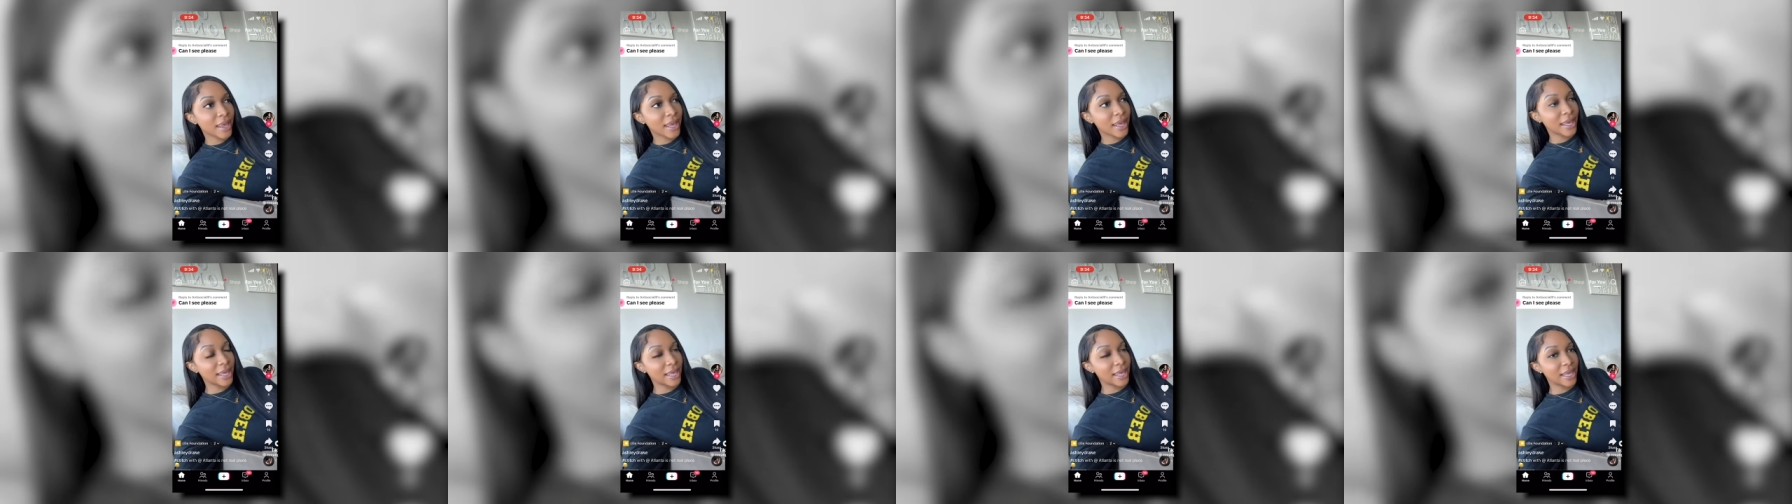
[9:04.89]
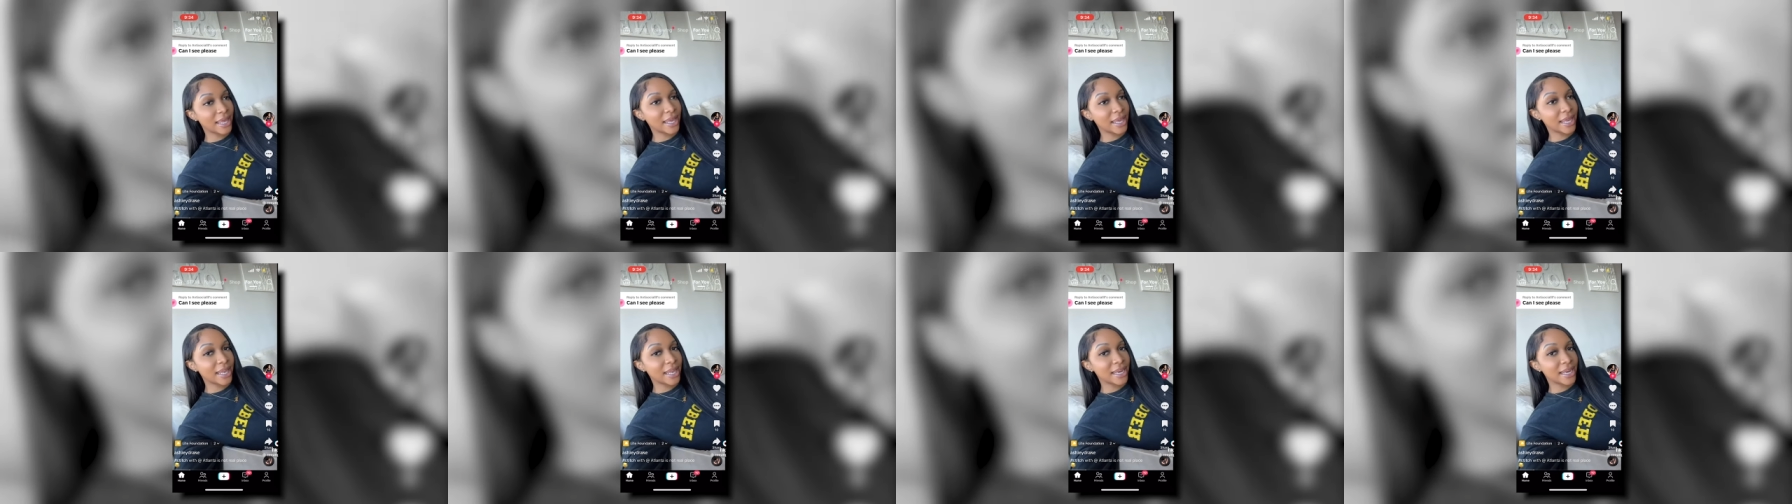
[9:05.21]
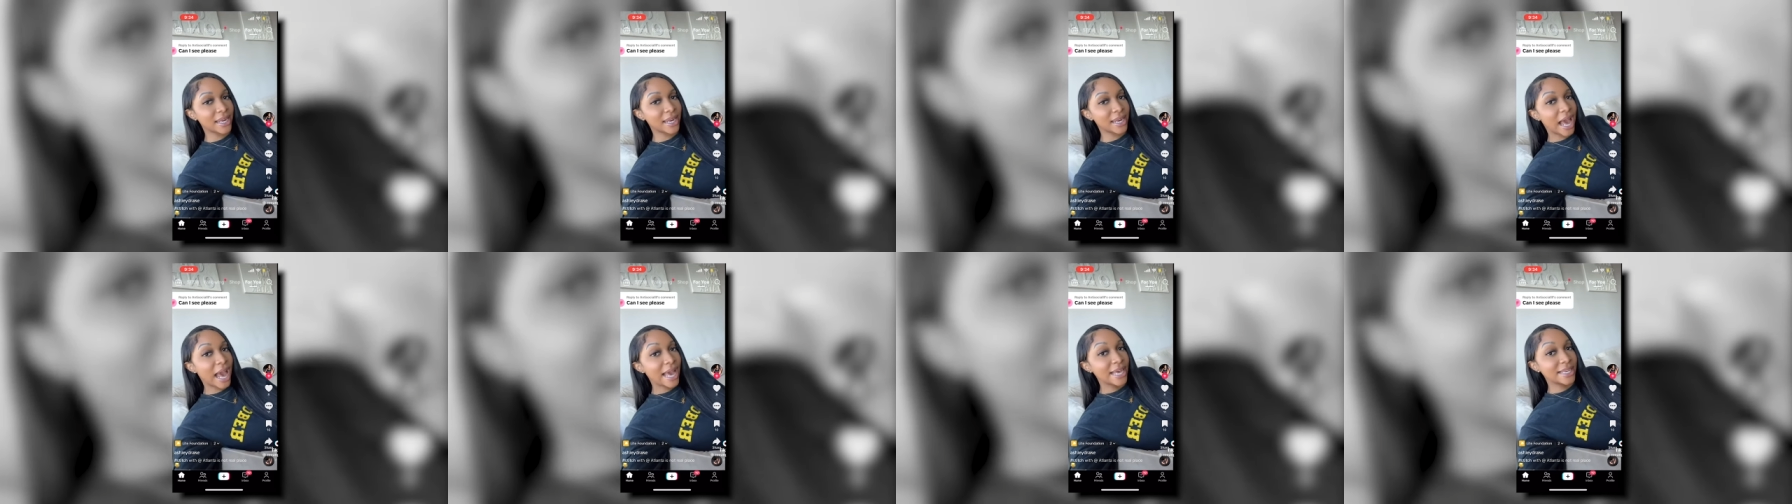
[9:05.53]

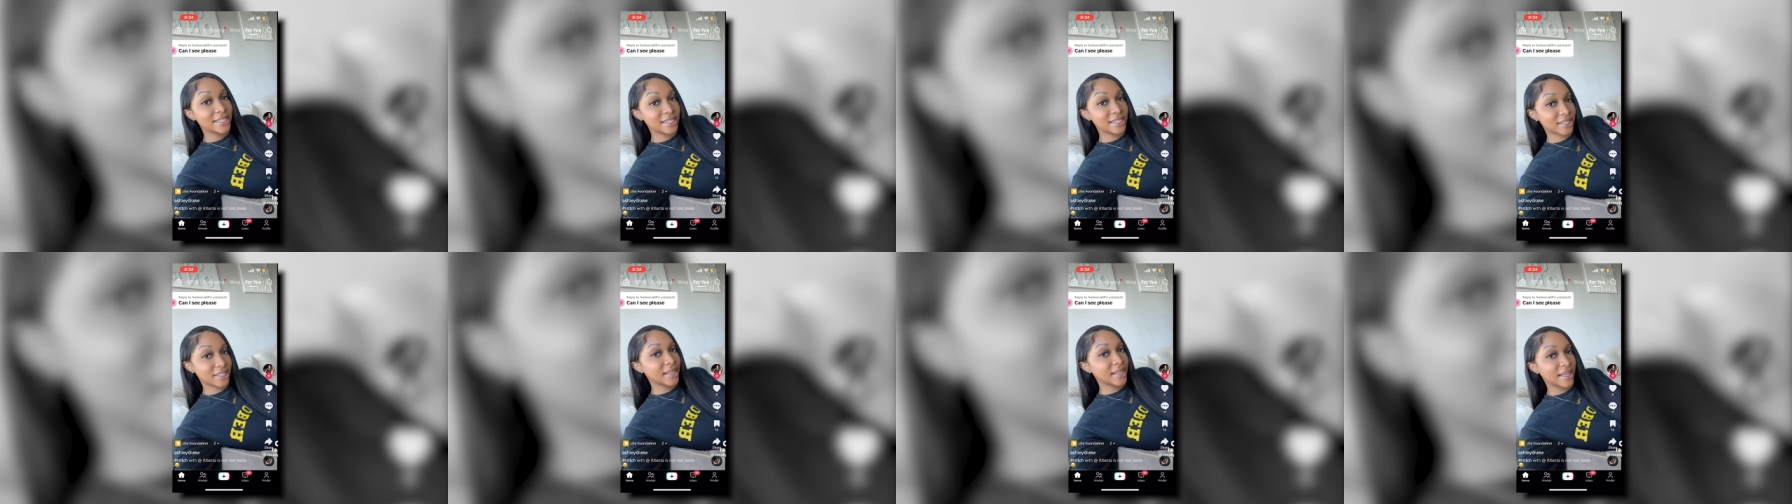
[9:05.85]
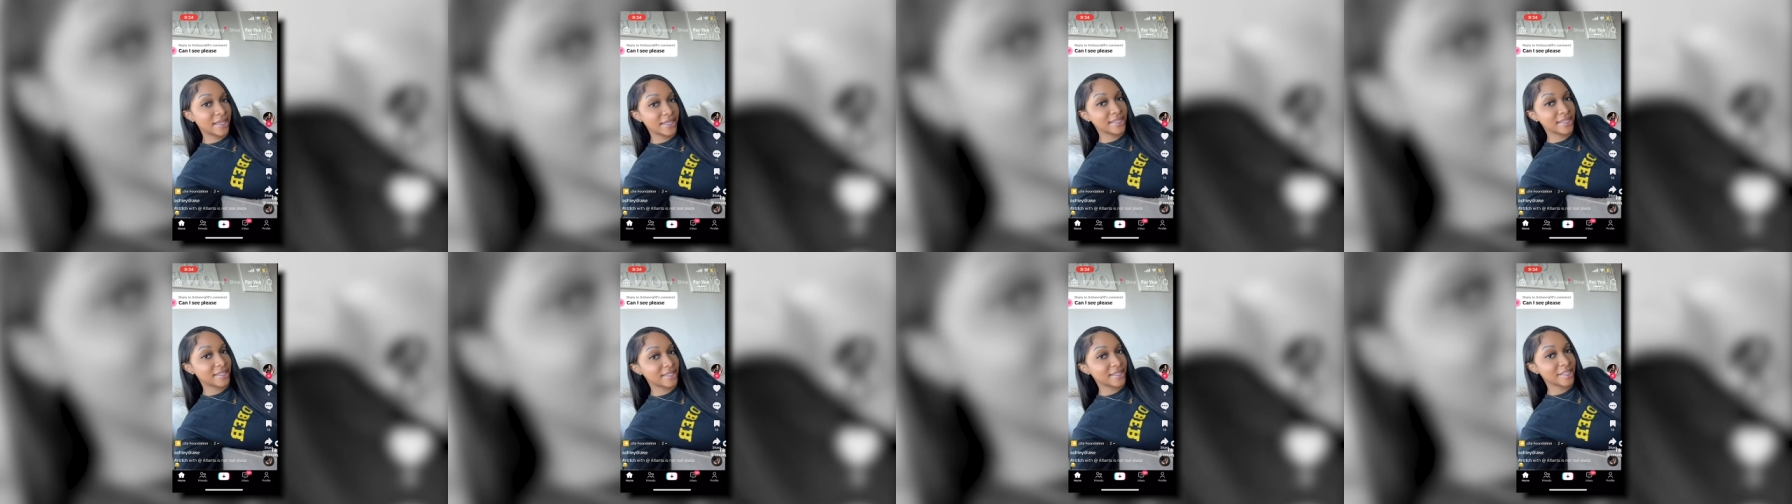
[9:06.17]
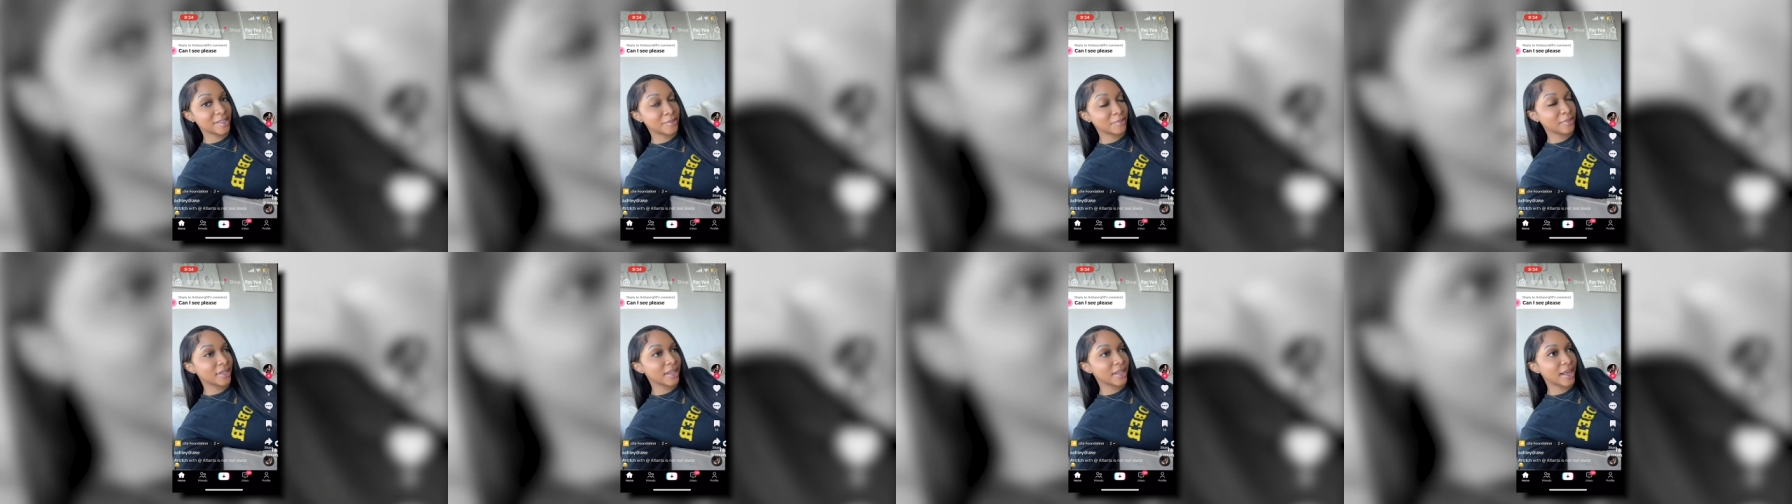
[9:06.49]
and I see that he
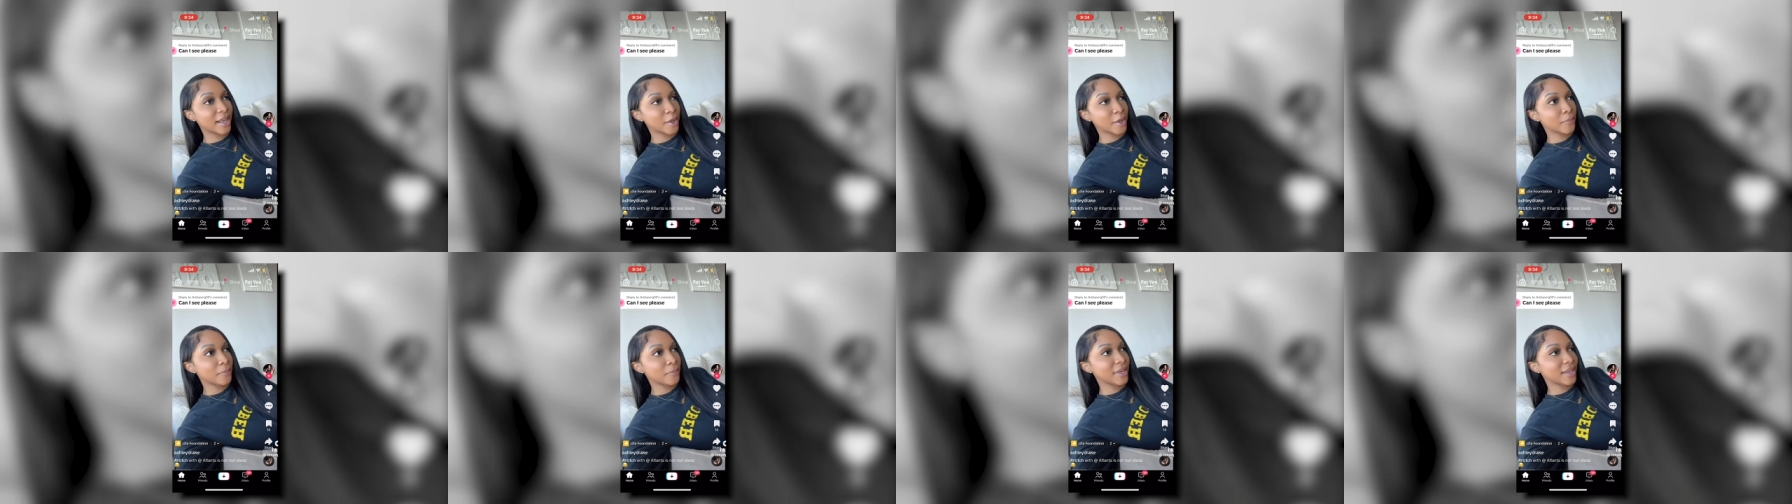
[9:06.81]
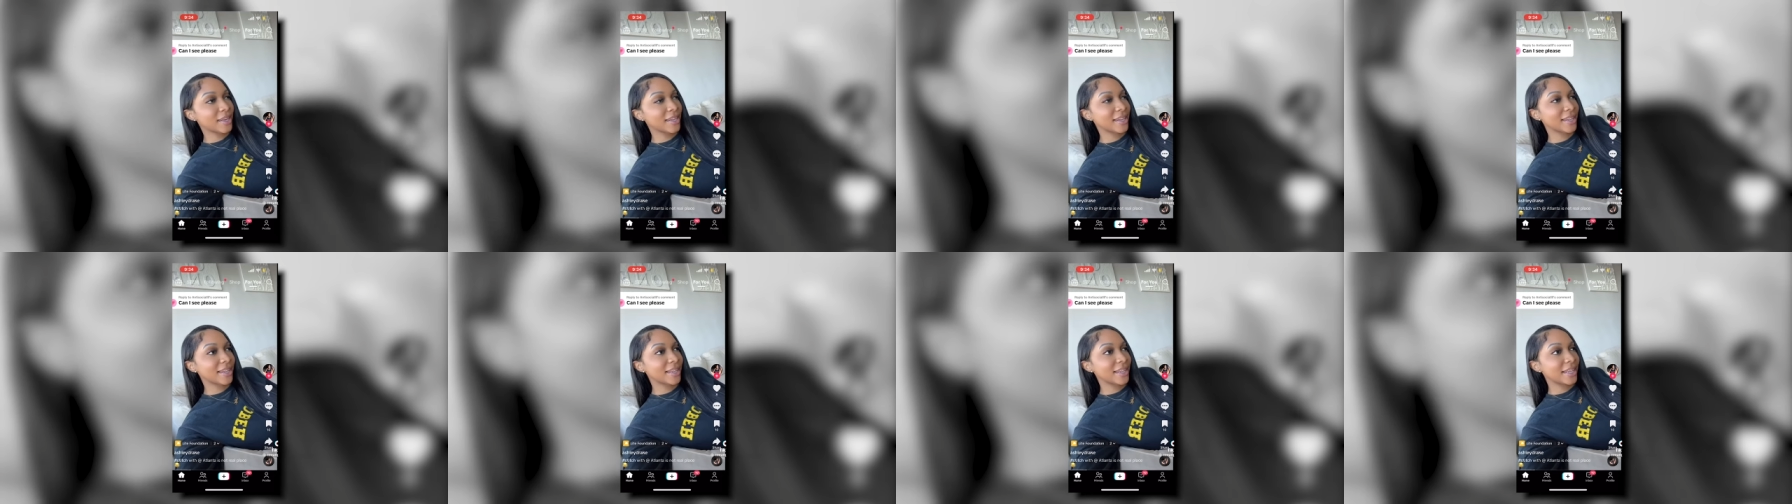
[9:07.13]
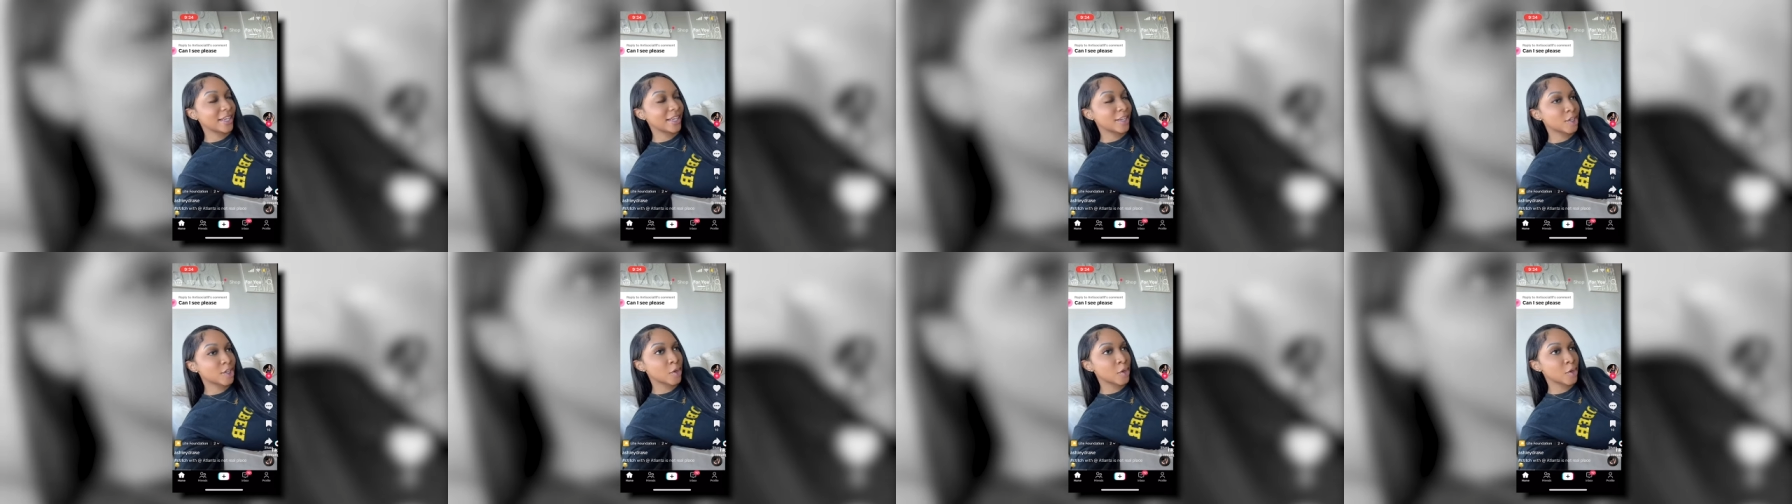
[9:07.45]
sees me like immediately.